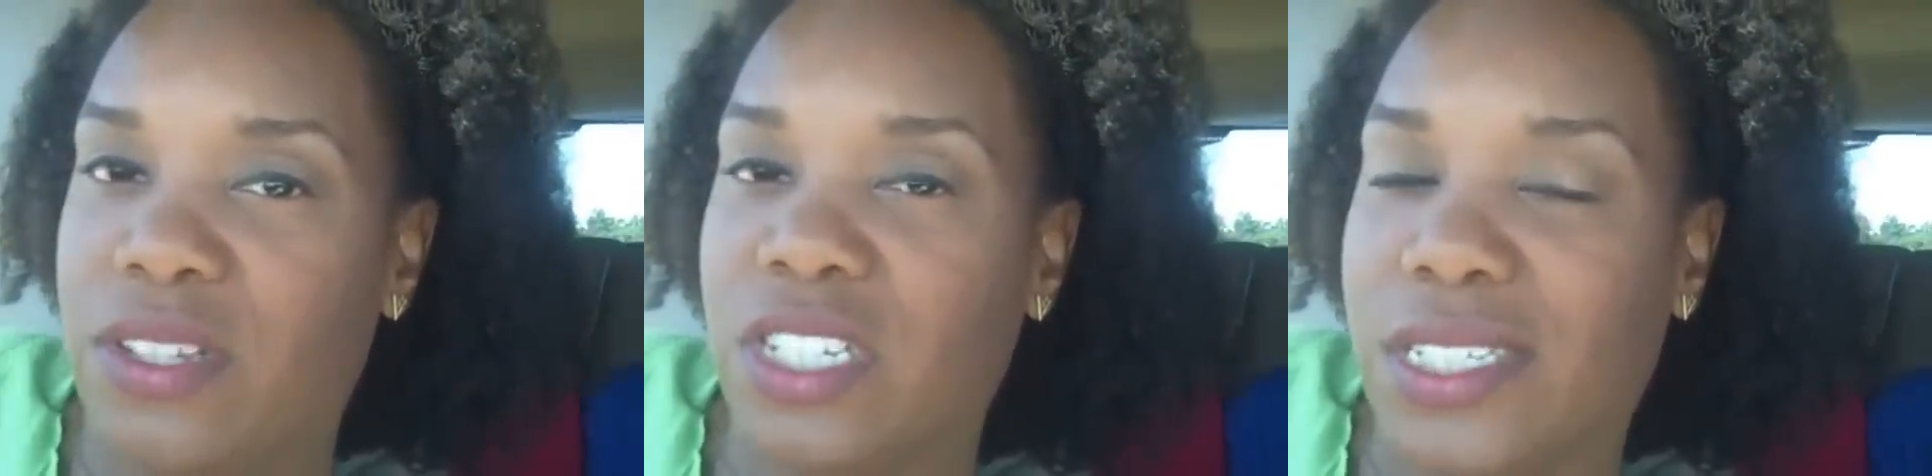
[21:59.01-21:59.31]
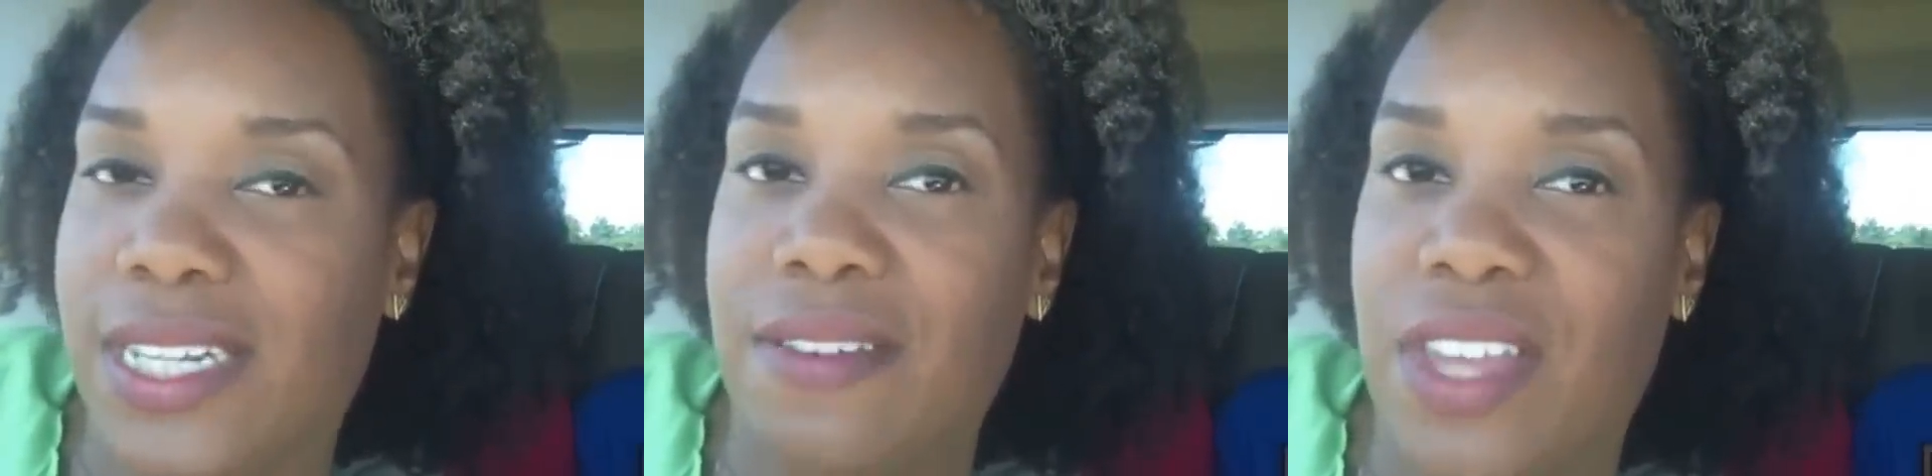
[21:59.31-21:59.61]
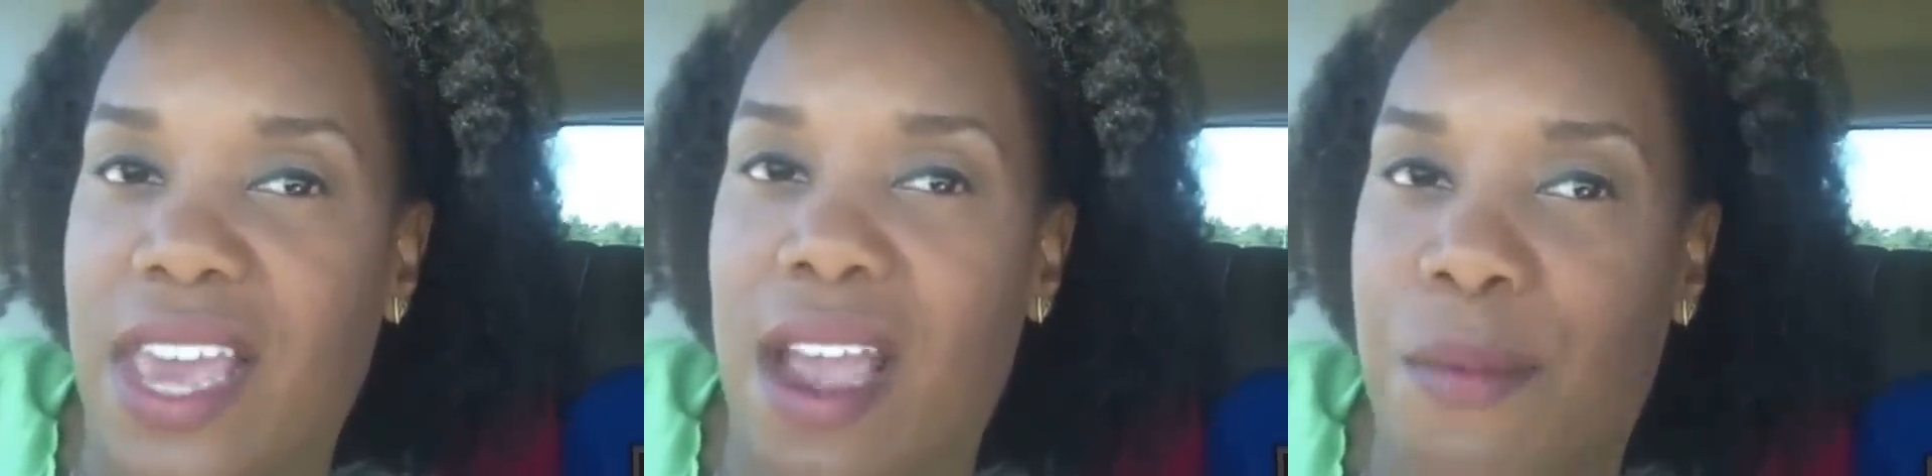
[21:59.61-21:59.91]
we'll just
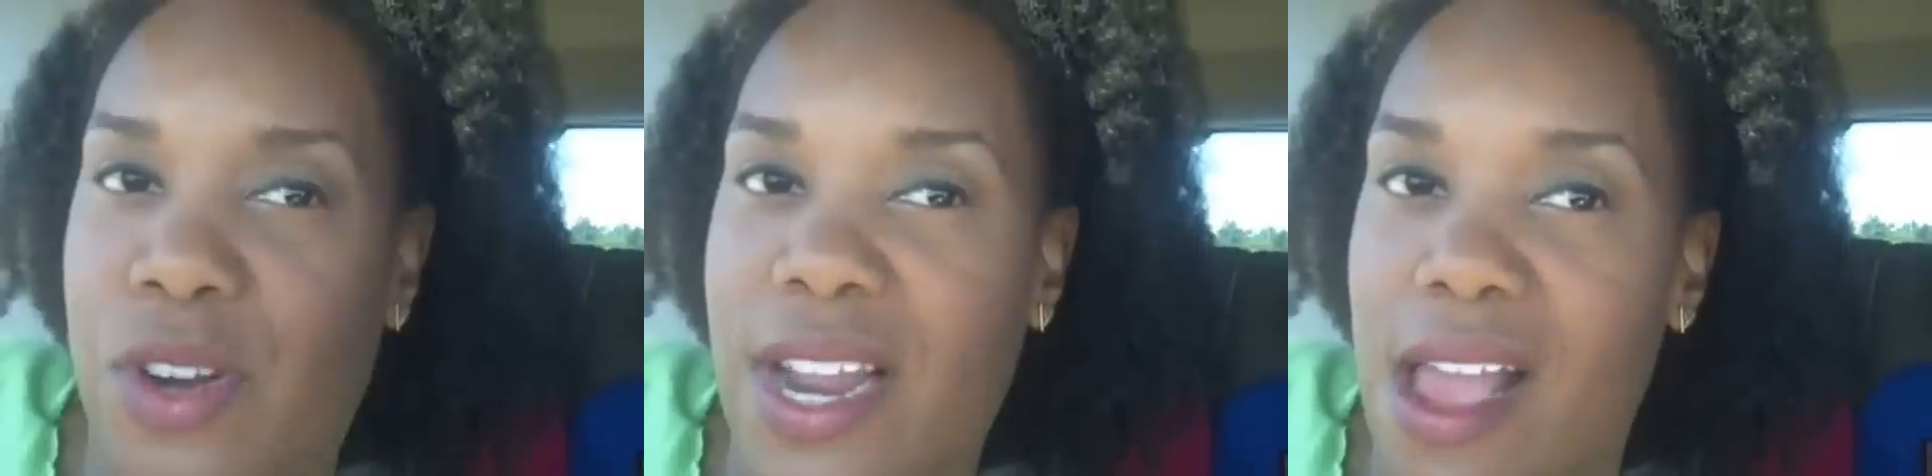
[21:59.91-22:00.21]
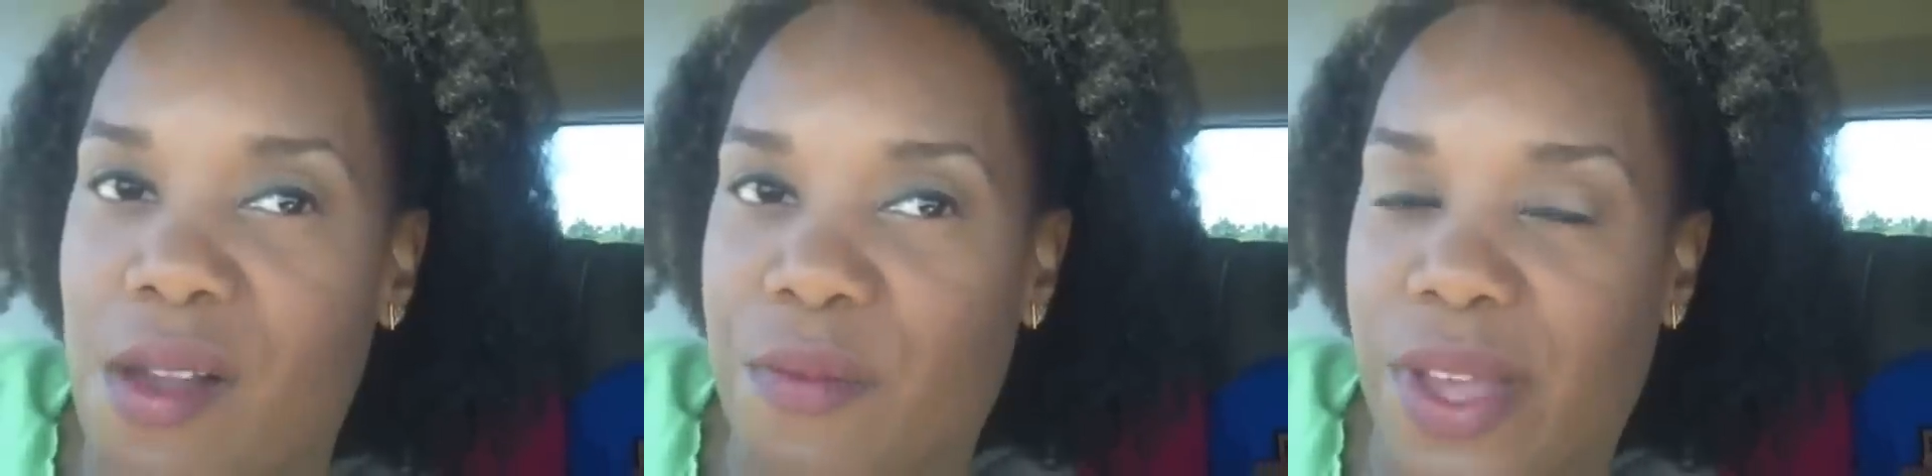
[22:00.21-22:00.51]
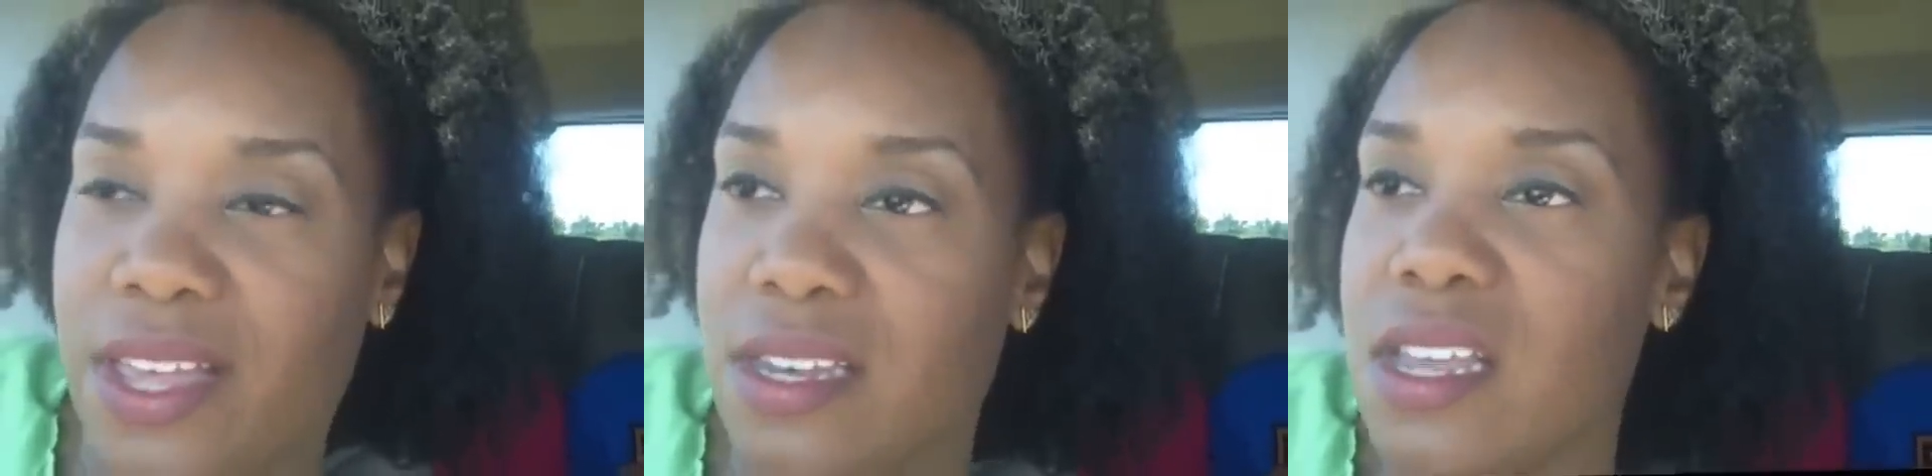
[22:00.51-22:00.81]
leave the camera down.
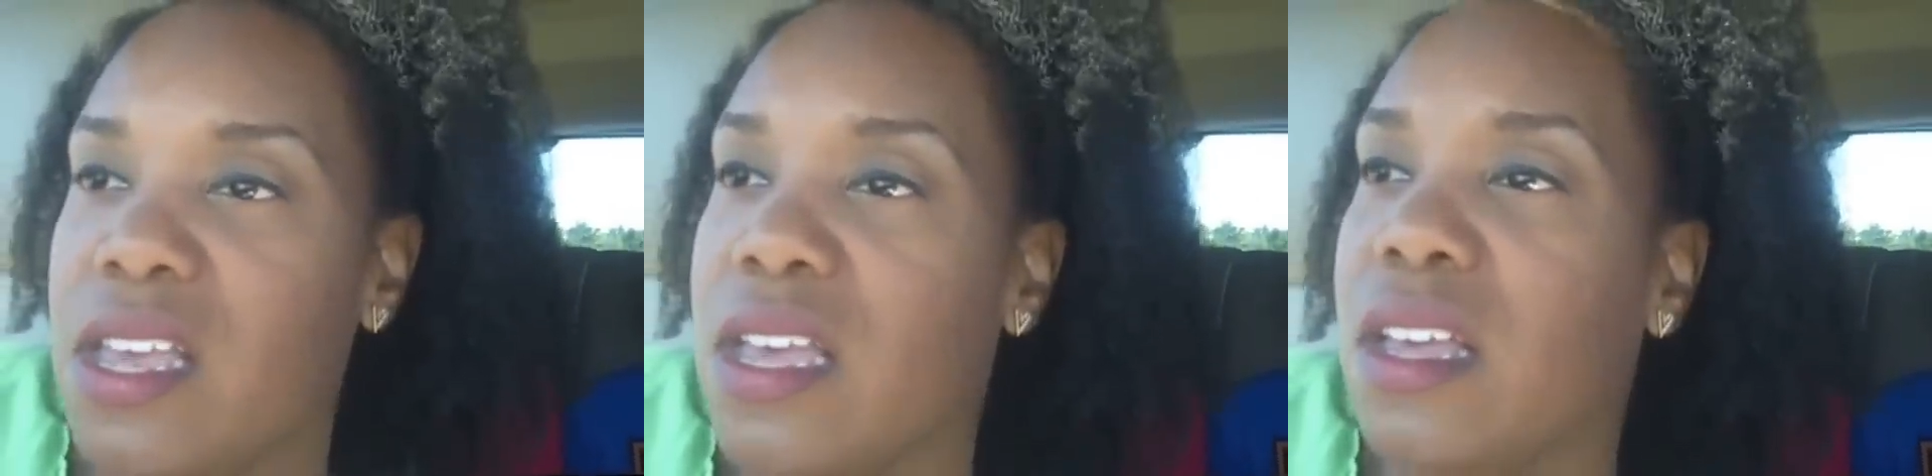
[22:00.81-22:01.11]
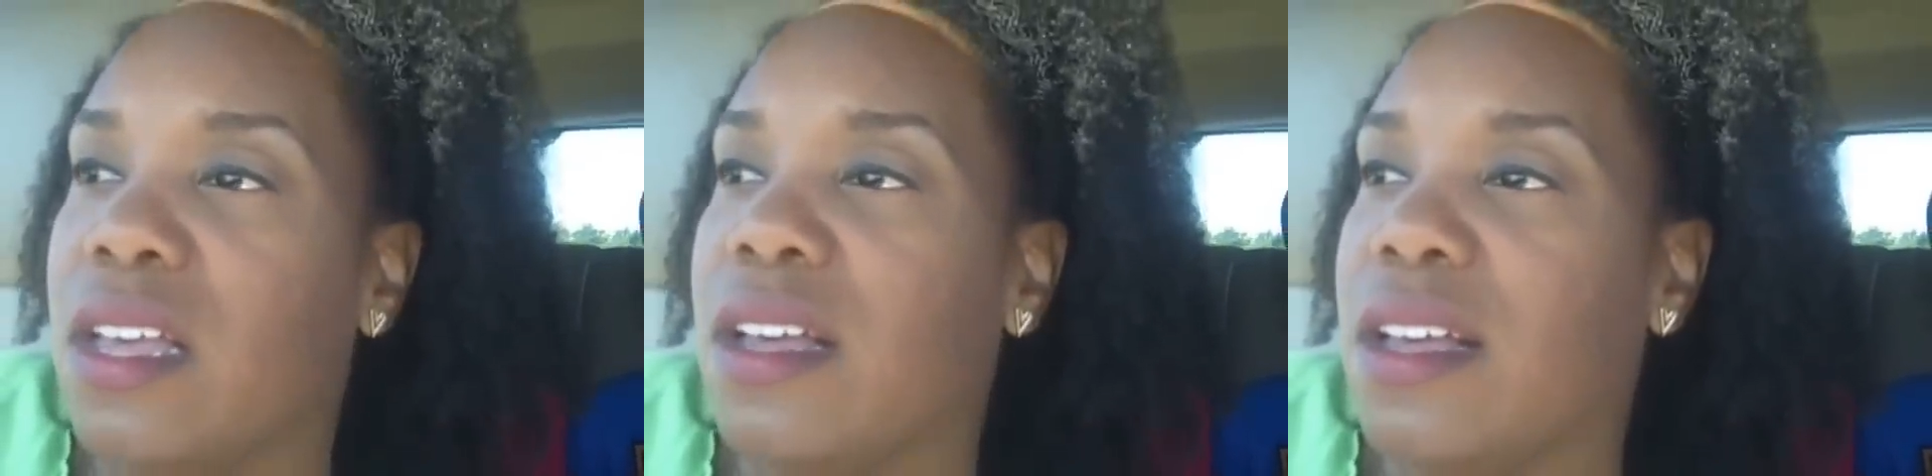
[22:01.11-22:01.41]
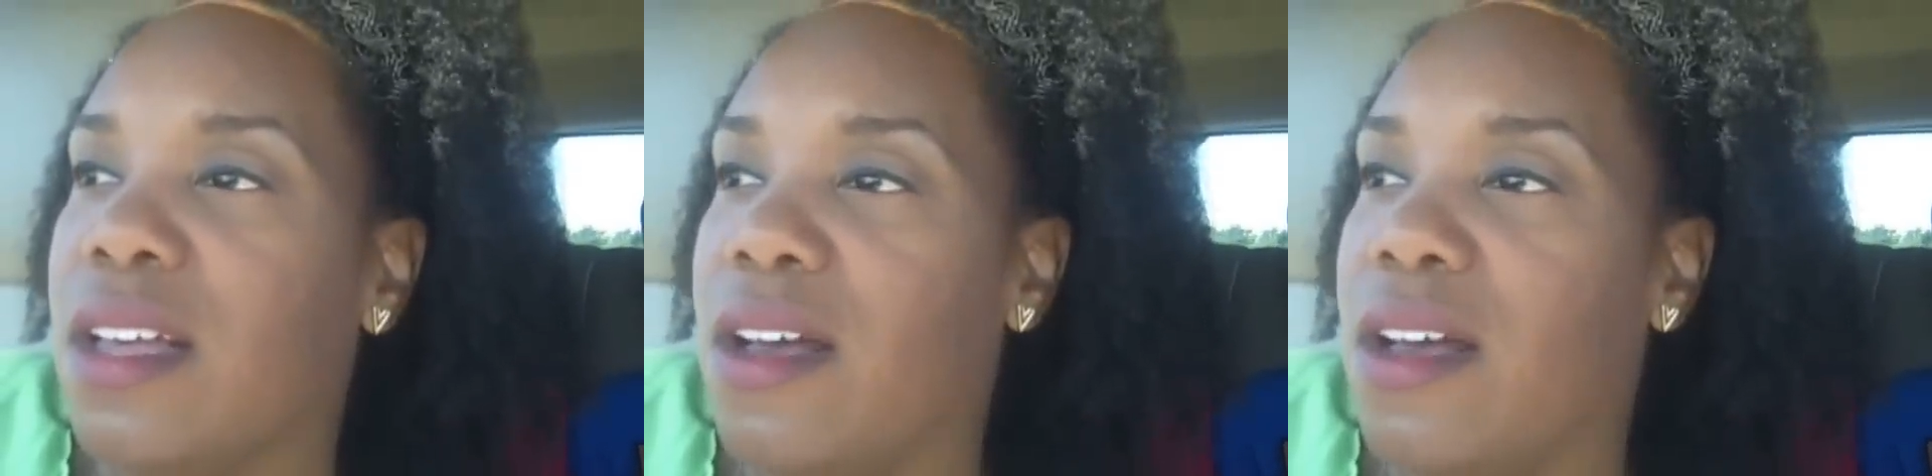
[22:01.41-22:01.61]
But you know they will.